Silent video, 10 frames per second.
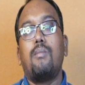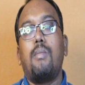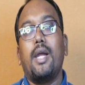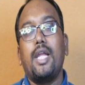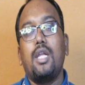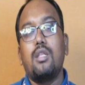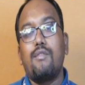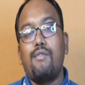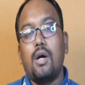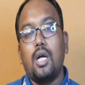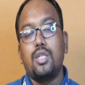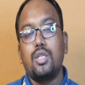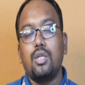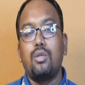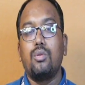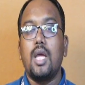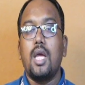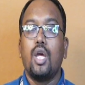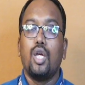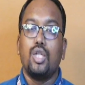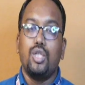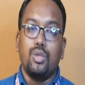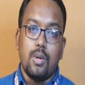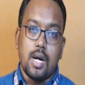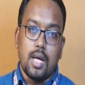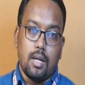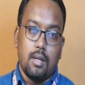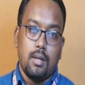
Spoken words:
bind the function to a URL,